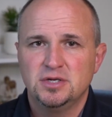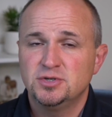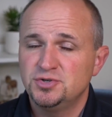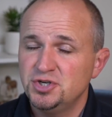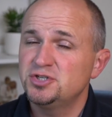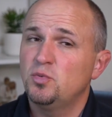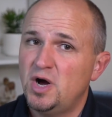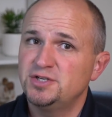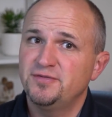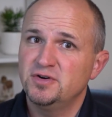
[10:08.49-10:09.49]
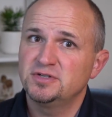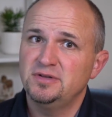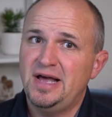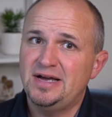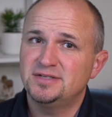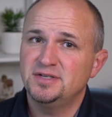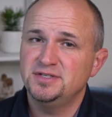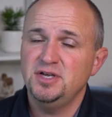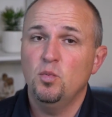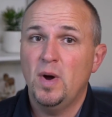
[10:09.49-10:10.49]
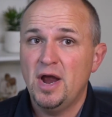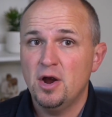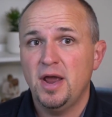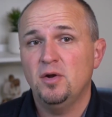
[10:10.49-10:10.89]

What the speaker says: So just watch first class to see where